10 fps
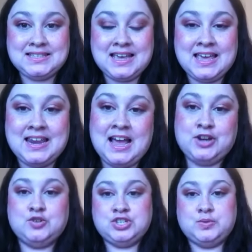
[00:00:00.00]
and I
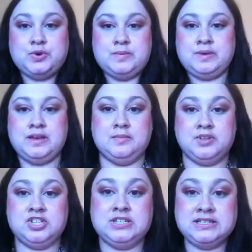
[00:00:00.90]
knew she would be,
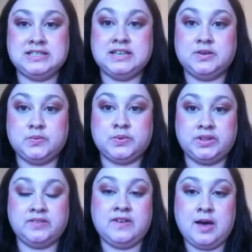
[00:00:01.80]
but she is like
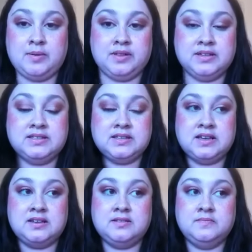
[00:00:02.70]
really fabulous
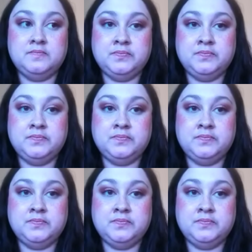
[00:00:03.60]
and